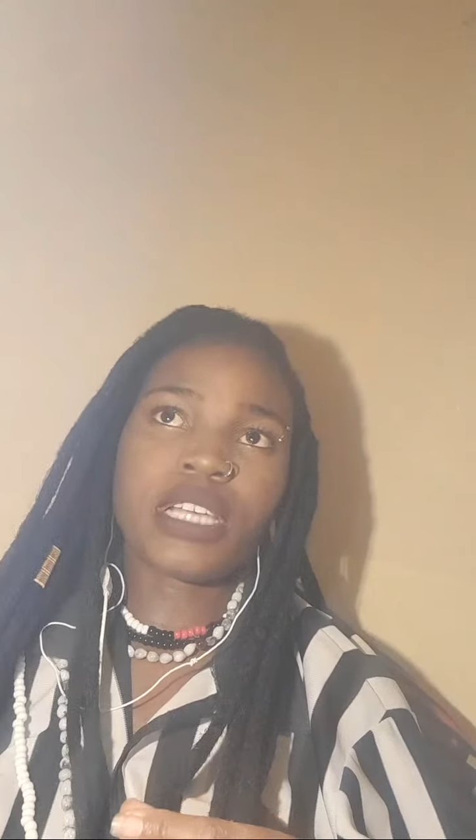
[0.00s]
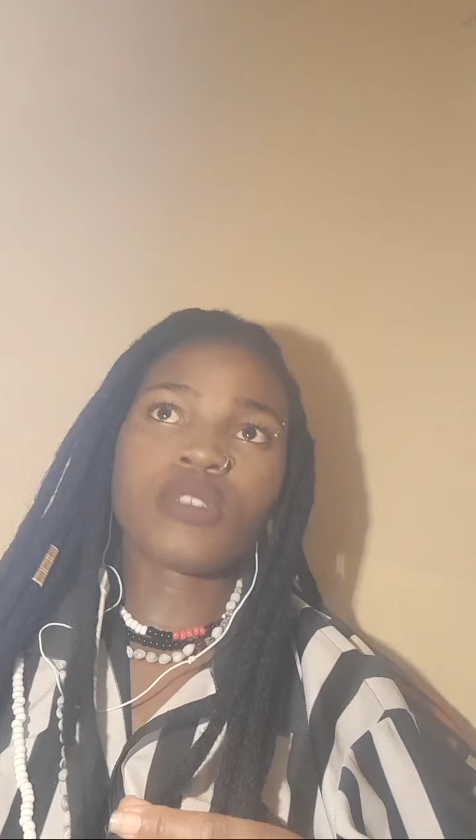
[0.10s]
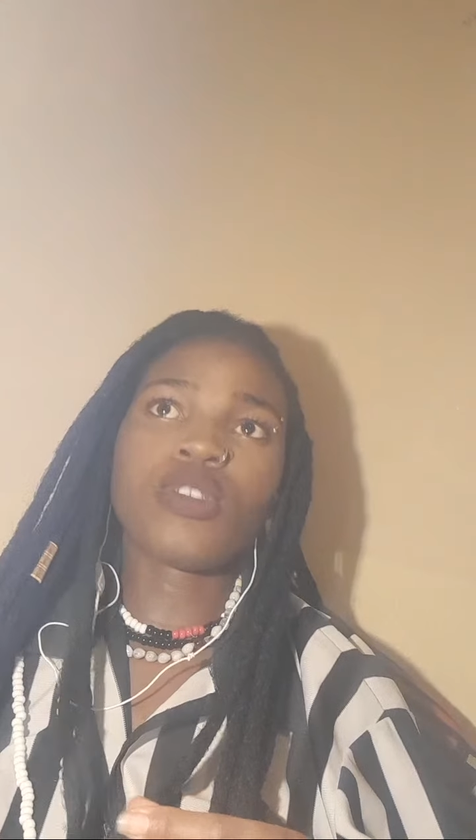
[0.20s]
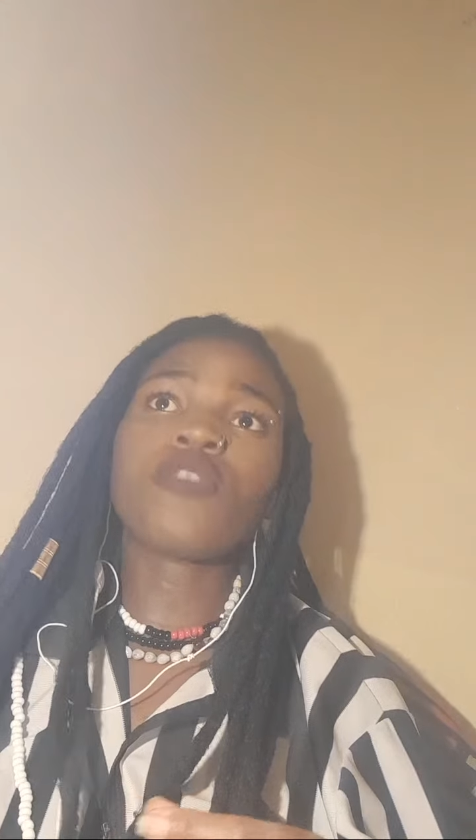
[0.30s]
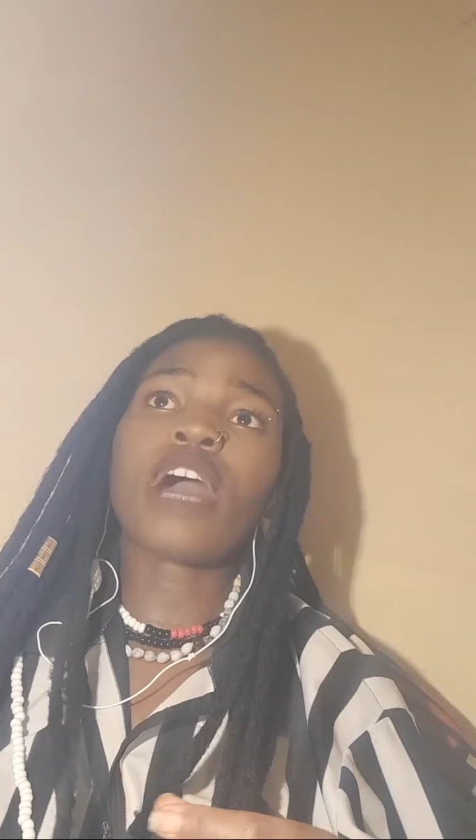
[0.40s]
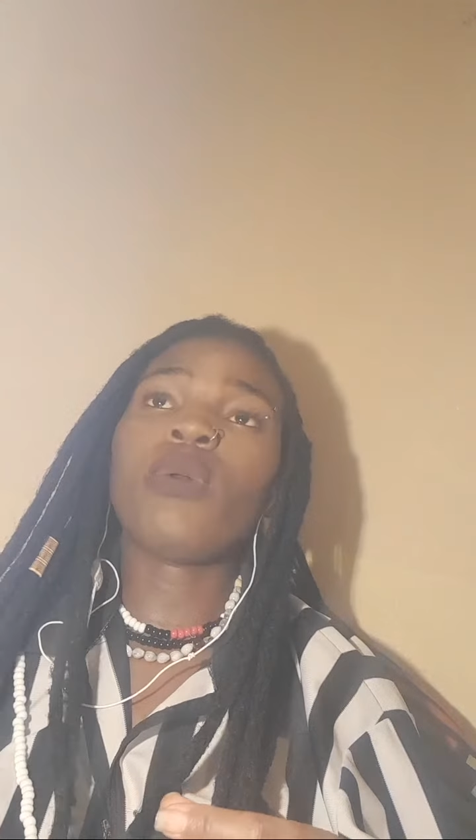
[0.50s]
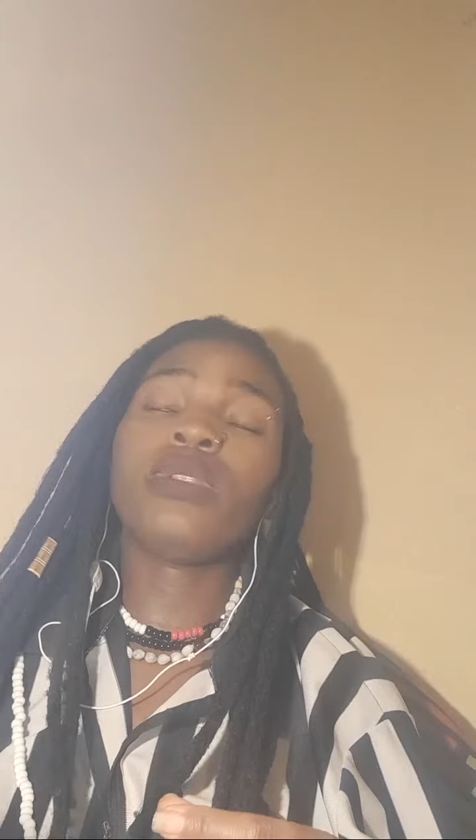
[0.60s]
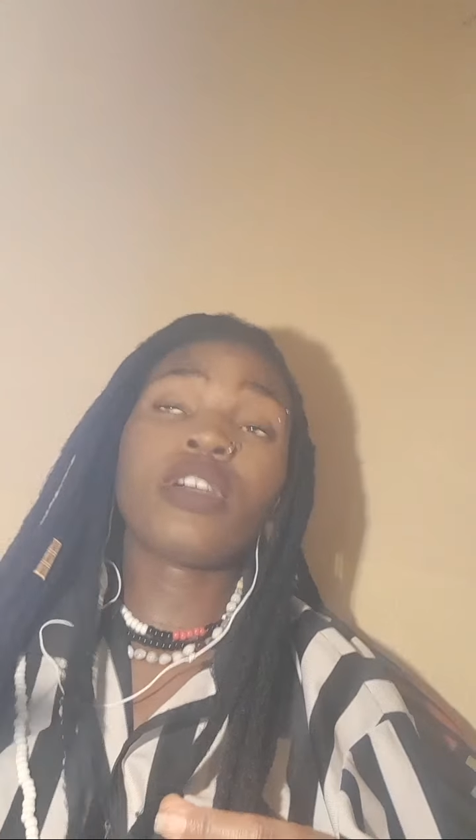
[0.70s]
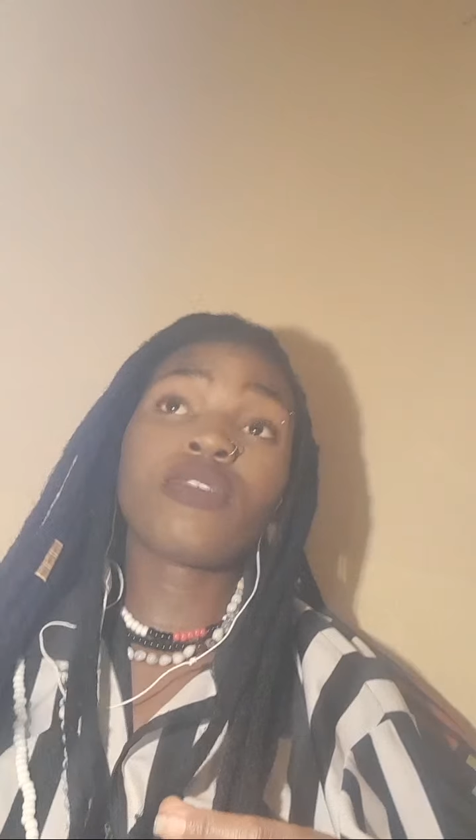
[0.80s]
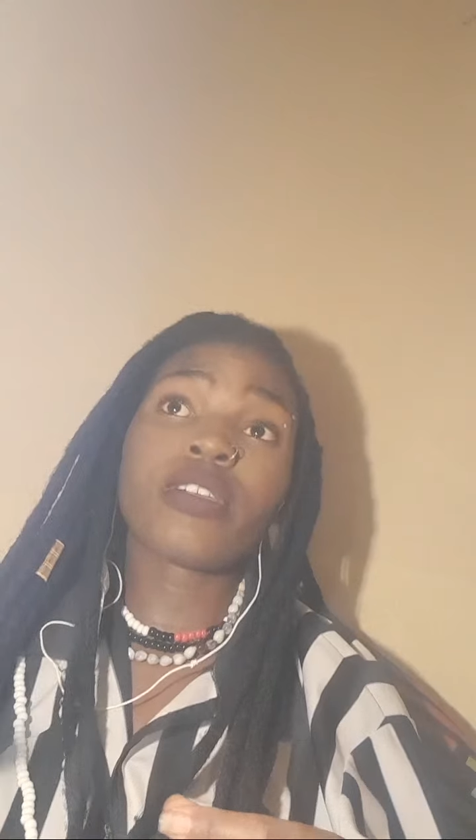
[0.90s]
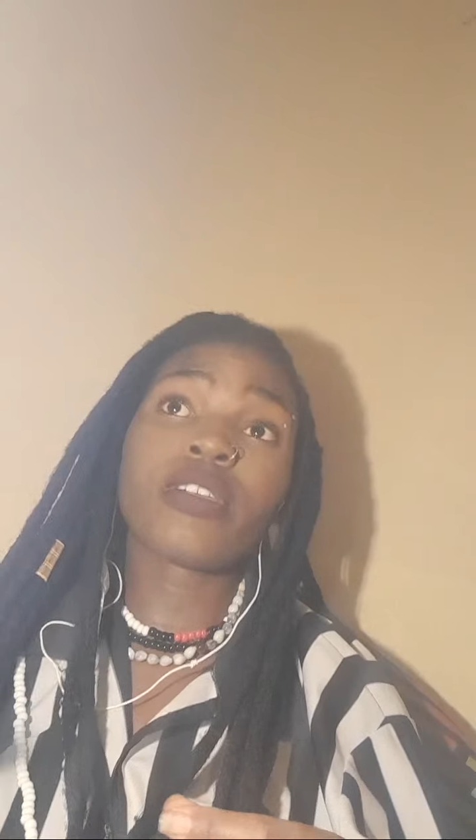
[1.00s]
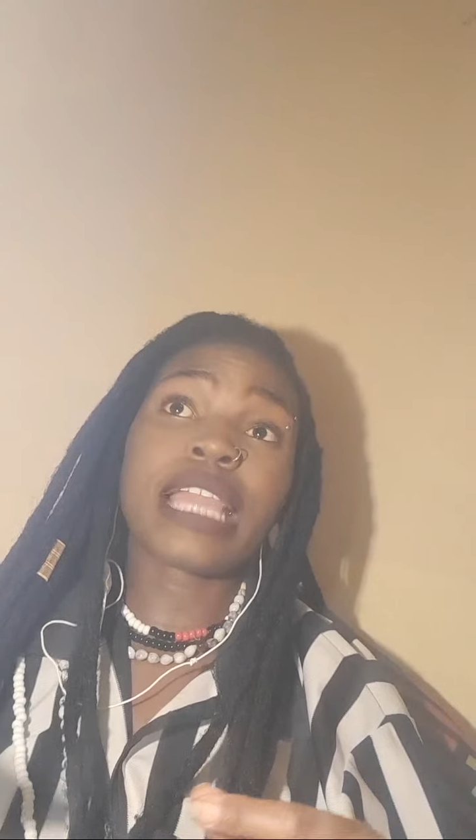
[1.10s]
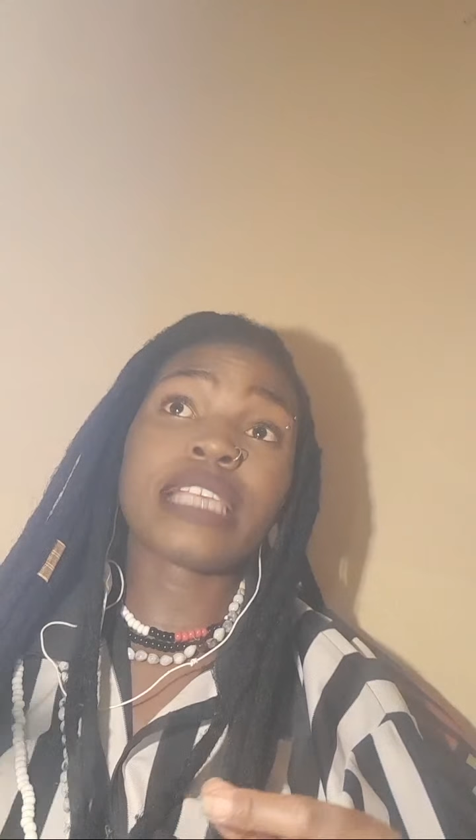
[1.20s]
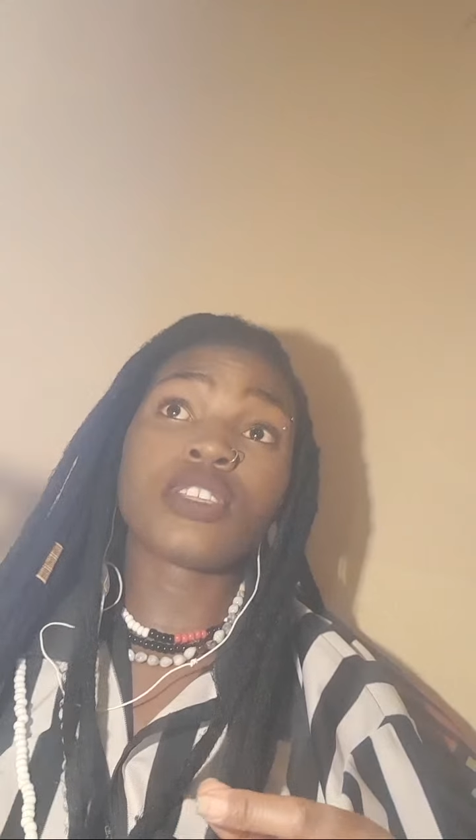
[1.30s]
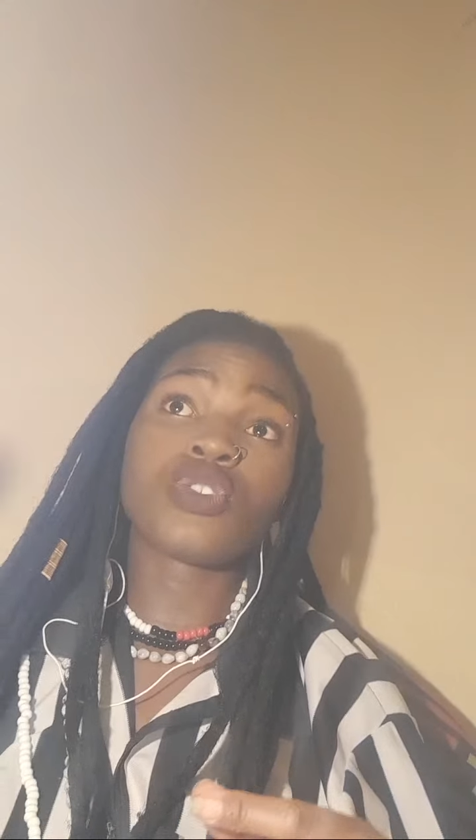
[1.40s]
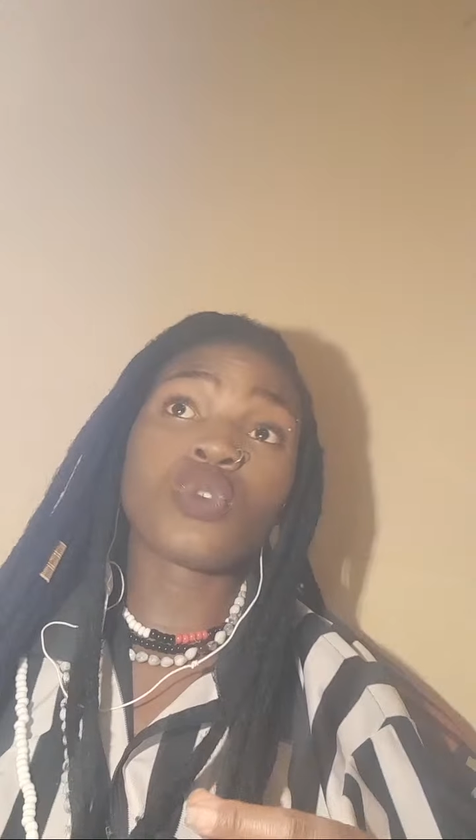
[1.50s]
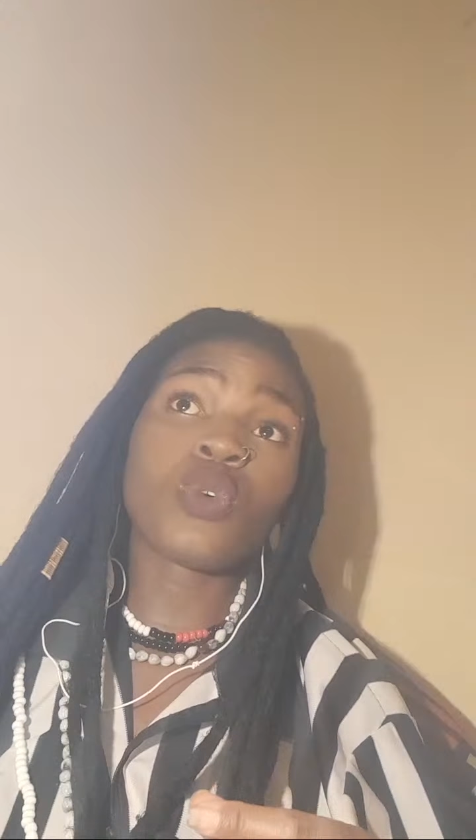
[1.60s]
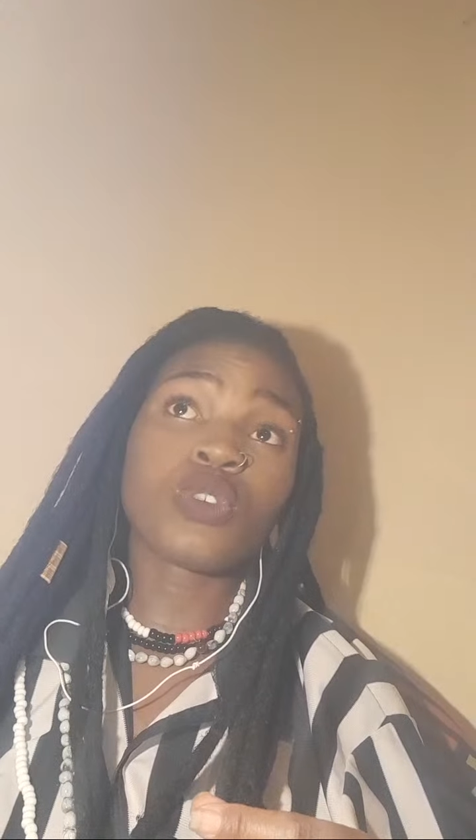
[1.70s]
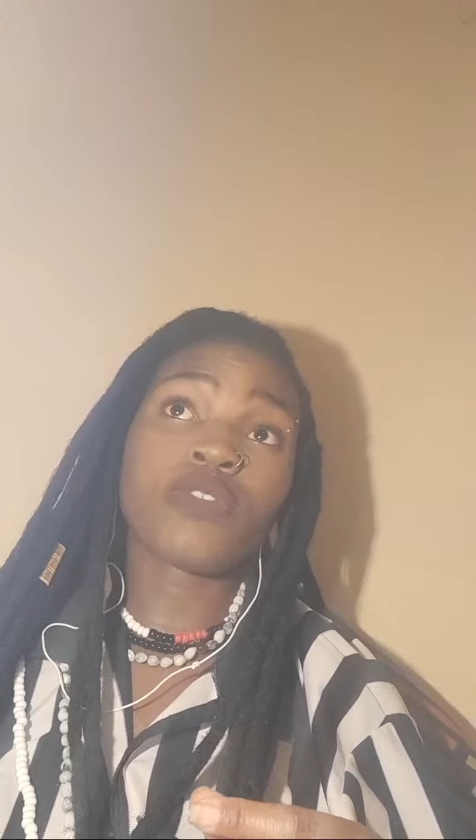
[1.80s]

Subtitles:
I will not recognize the souls